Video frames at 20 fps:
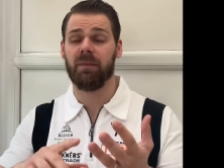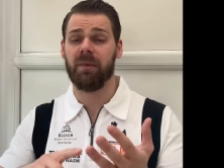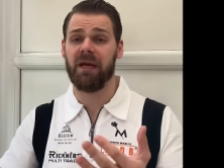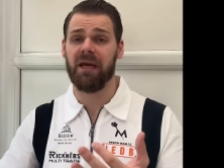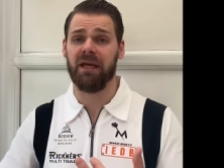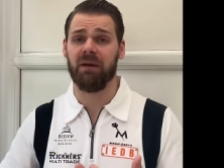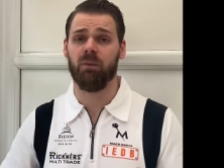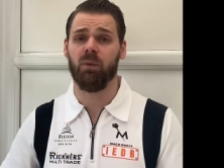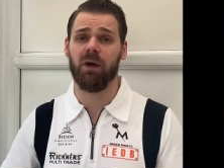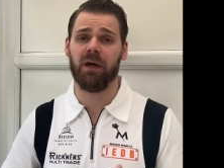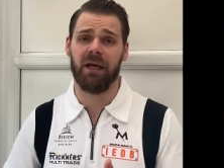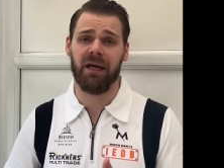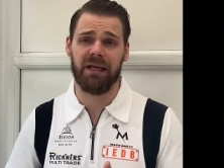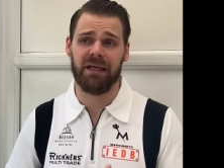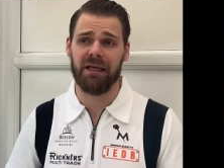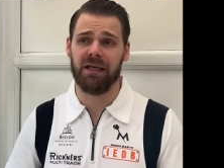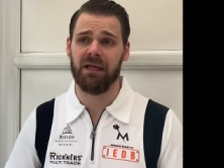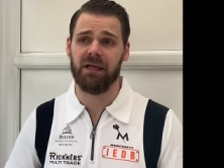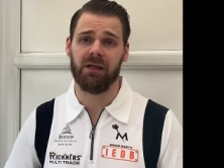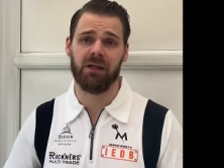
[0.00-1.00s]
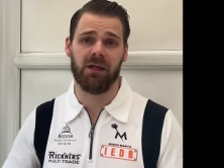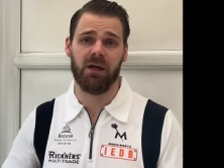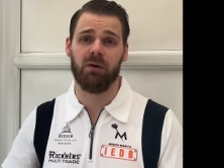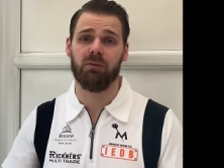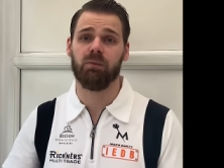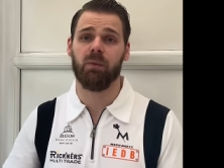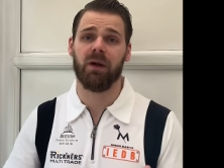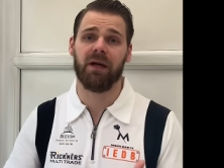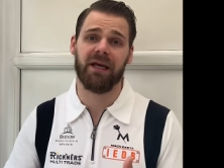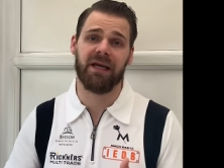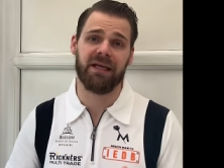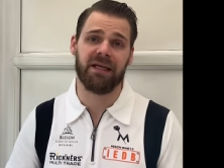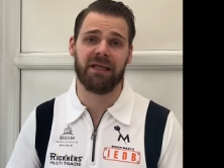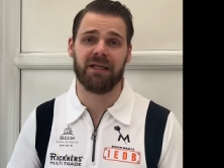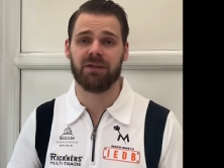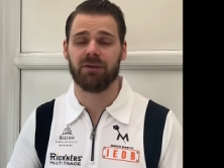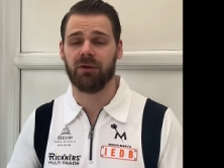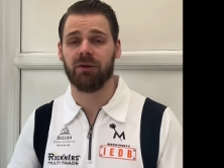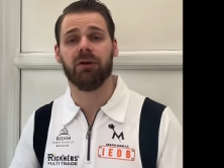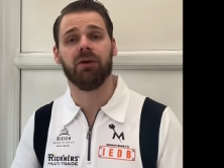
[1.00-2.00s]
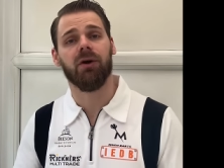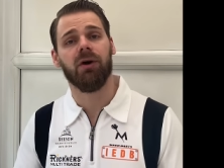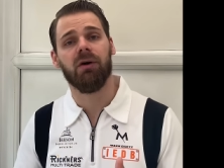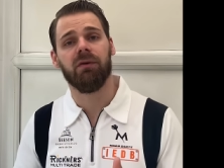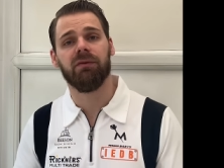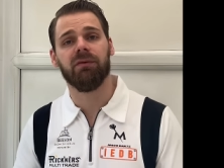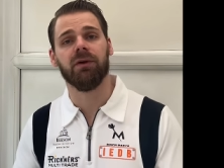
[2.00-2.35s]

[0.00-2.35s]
hitting 180, you know, 180s on and off,